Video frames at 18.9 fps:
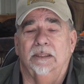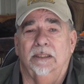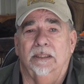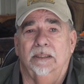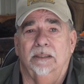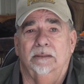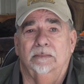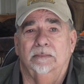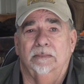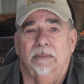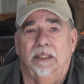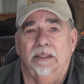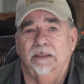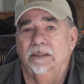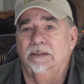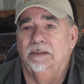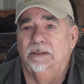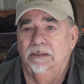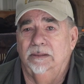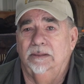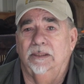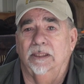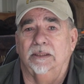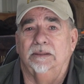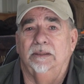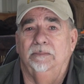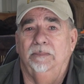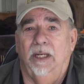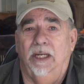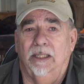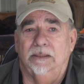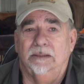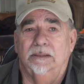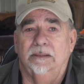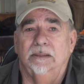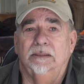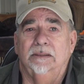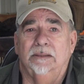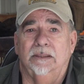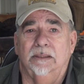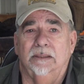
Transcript: and this ticked the boxes,